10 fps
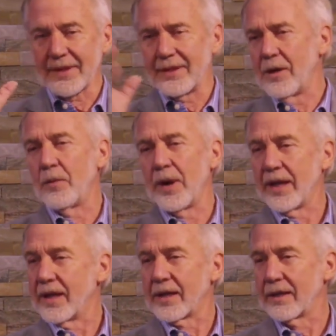No
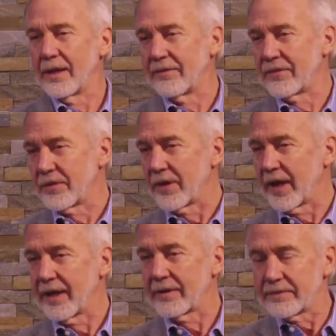way he could live
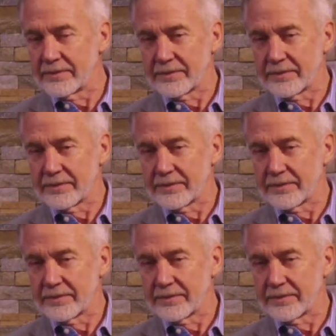through that.